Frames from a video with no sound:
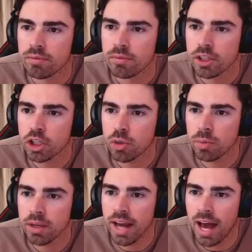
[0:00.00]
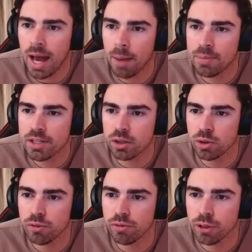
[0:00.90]
This should be an
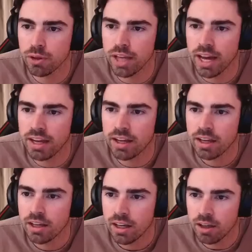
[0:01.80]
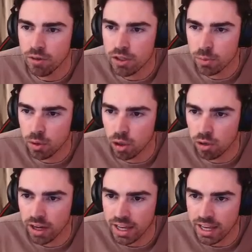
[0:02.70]
absolute field day. Invisible
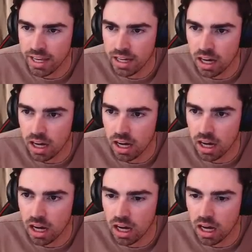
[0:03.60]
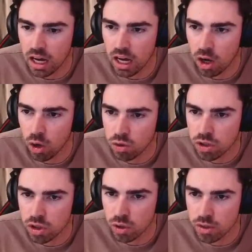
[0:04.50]
over. E holds
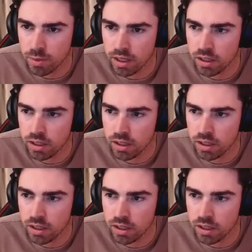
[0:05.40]
his ultimate.